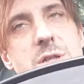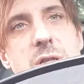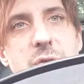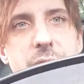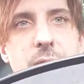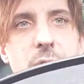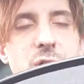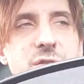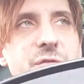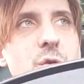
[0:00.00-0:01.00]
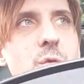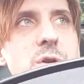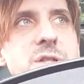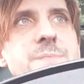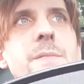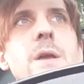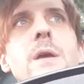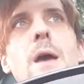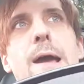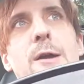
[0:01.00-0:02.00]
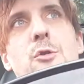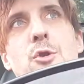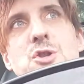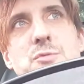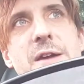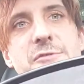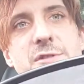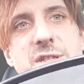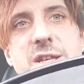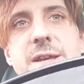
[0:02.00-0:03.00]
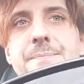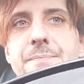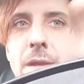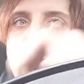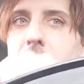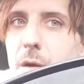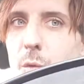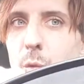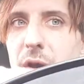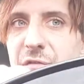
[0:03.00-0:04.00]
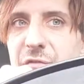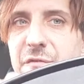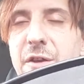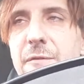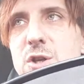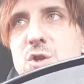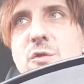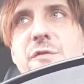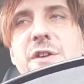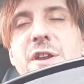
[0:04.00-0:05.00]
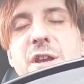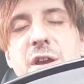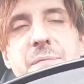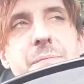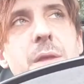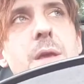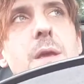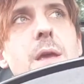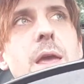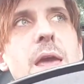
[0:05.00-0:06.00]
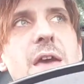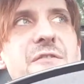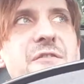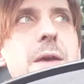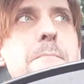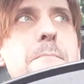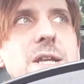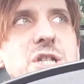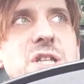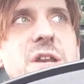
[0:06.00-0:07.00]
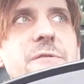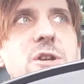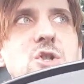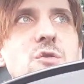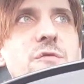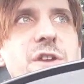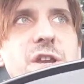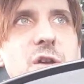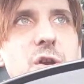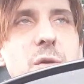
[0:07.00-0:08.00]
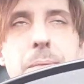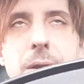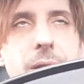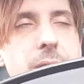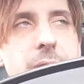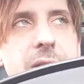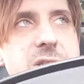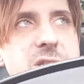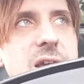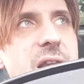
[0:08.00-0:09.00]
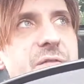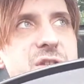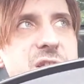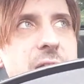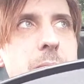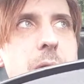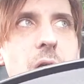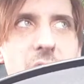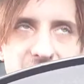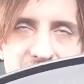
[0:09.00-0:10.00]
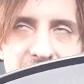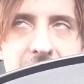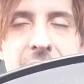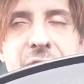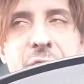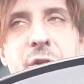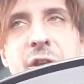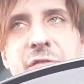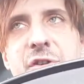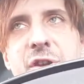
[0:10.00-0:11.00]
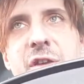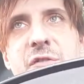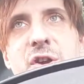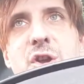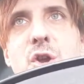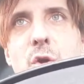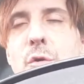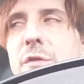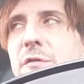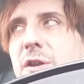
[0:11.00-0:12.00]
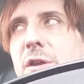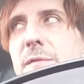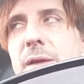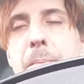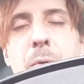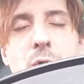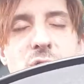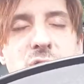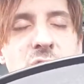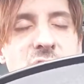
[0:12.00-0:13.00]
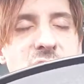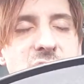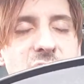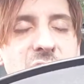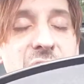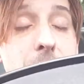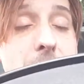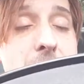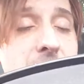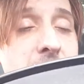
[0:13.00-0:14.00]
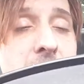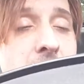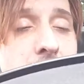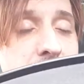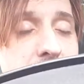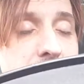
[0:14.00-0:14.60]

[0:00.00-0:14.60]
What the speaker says: so it now goes forwards, and cross-reference it with the original video. If it matches the original video completely and is exactly the same, other than added reverb and other gook that box does to give you pareidolia, that's a